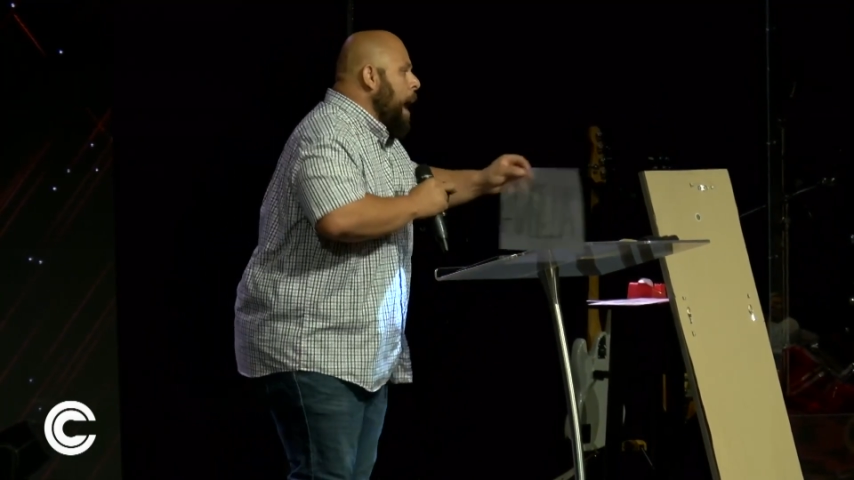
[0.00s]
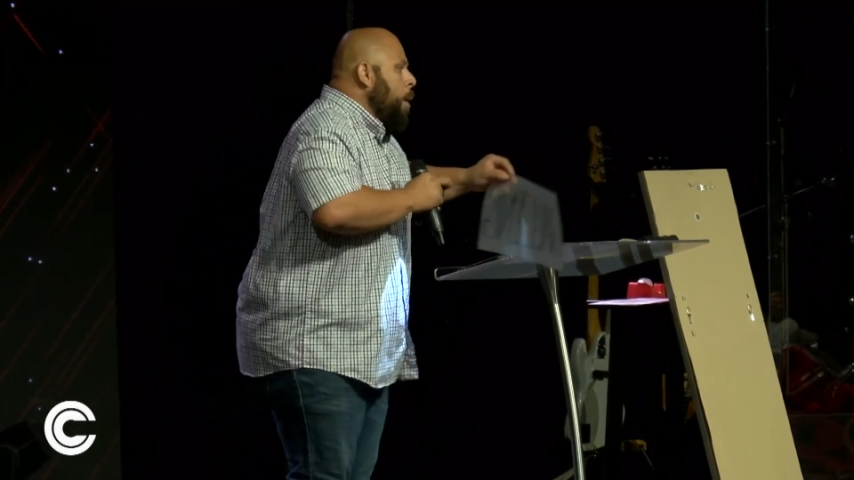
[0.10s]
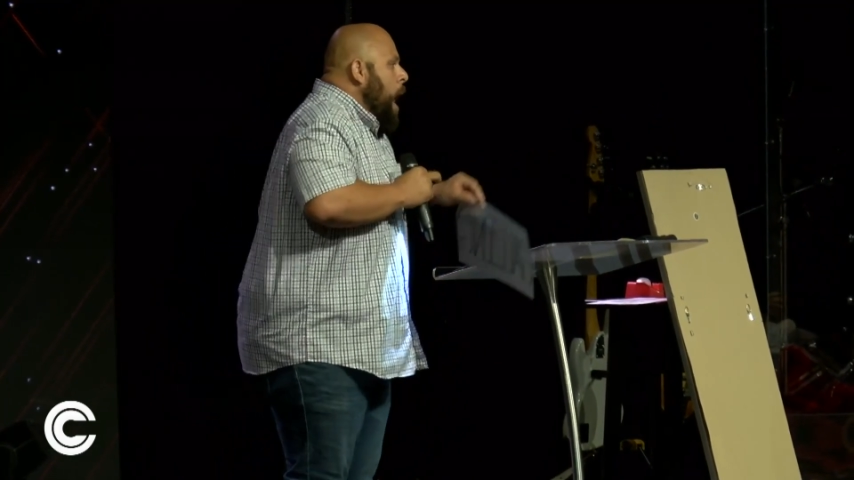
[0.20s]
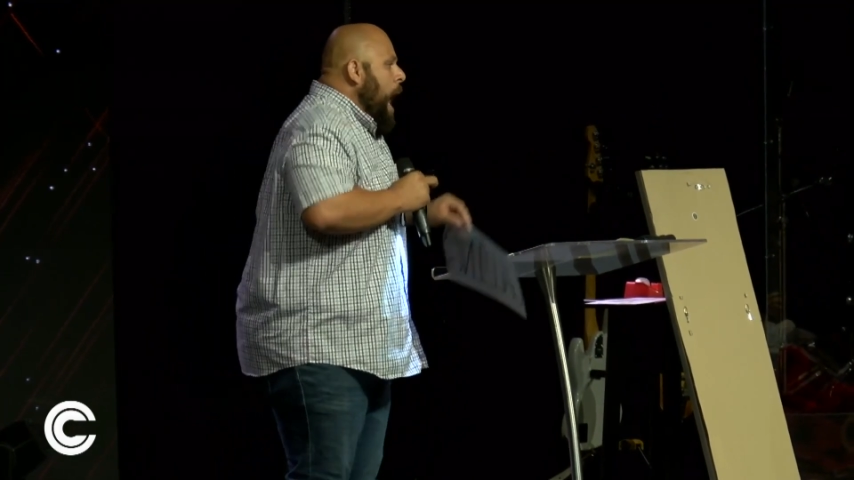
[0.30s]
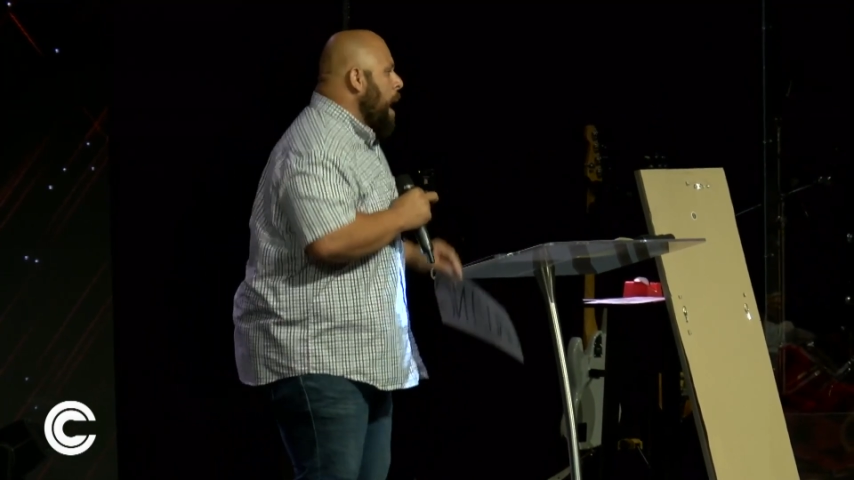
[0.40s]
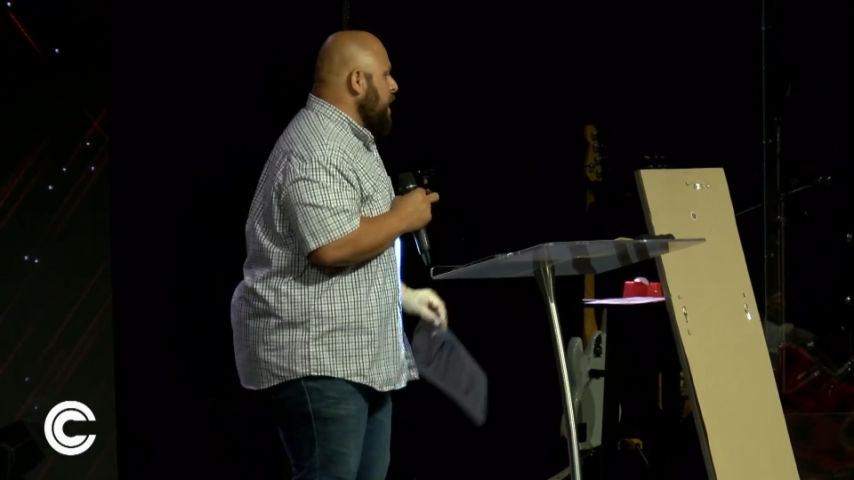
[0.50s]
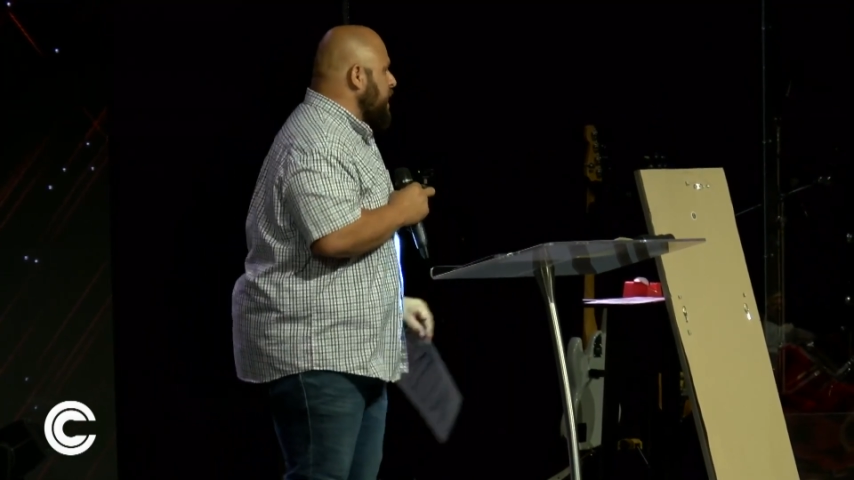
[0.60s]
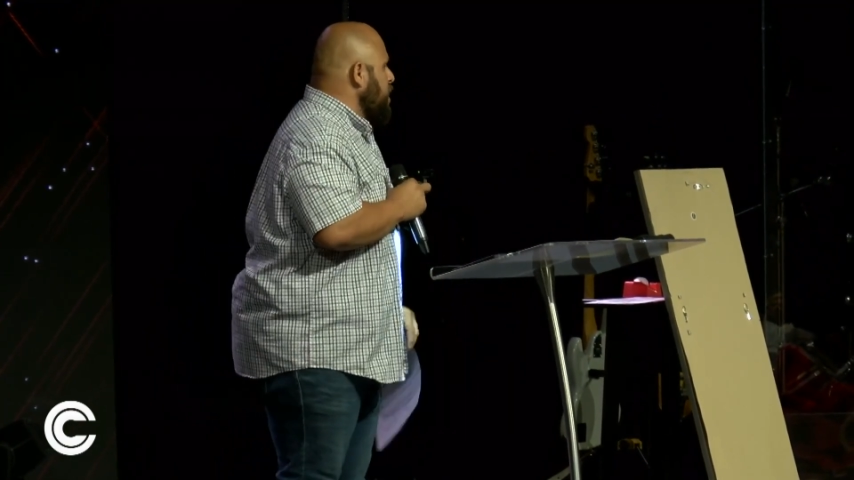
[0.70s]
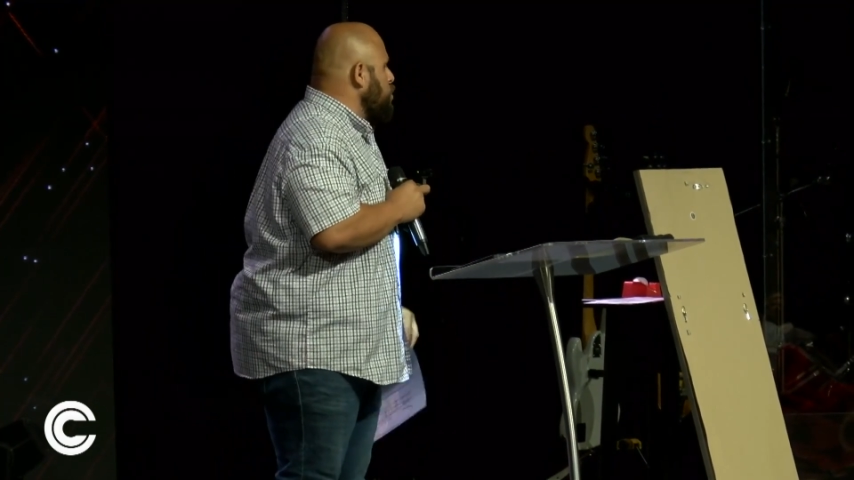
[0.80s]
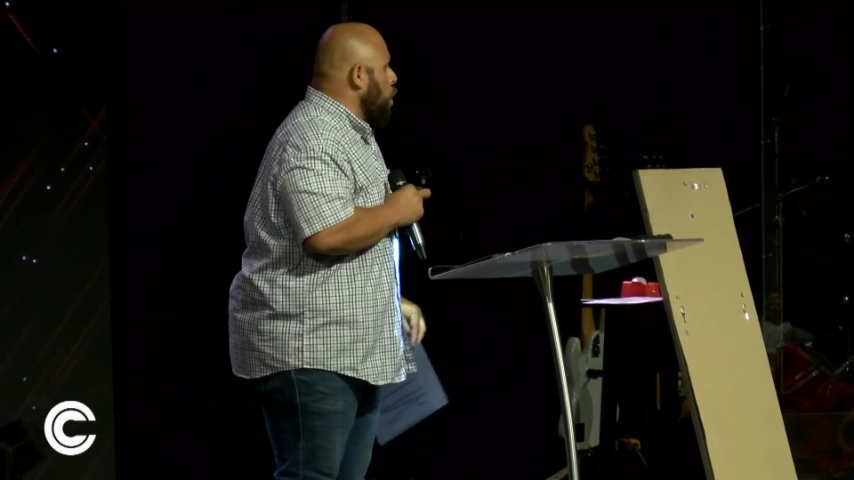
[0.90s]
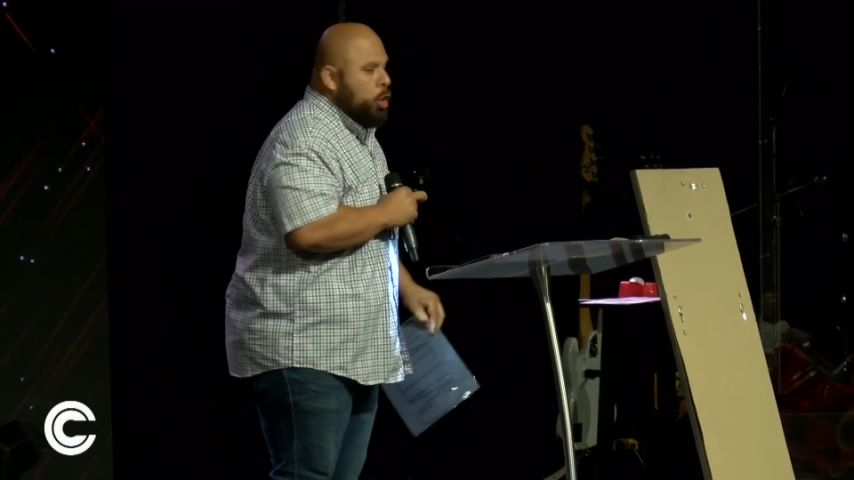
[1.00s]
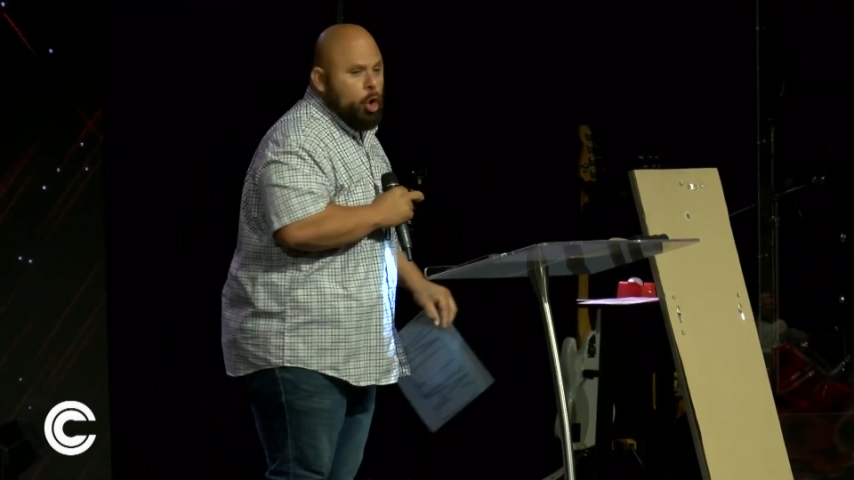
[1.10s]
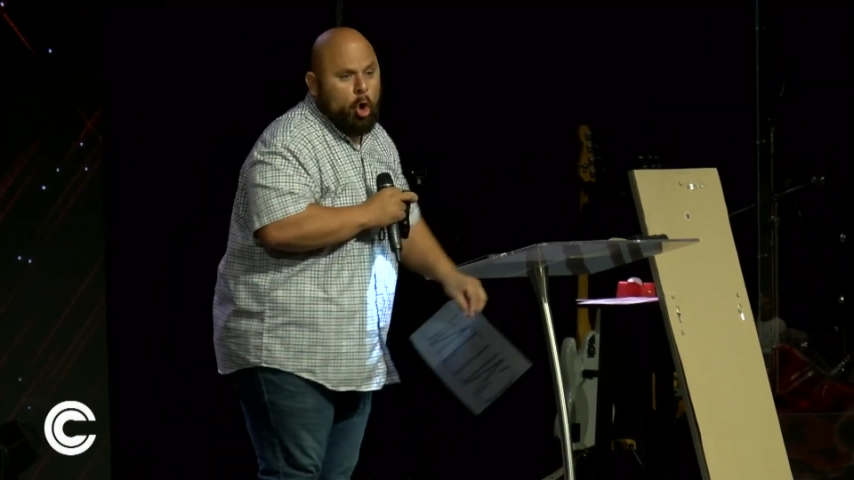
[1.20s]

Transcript: Oh, I'm a kids worker.